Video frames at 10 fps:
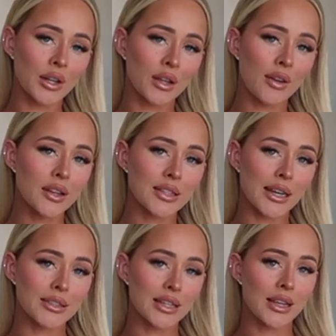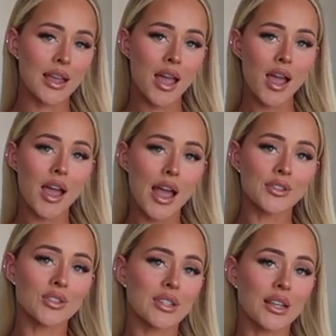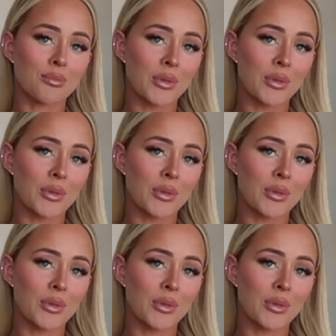I love how dainty and just like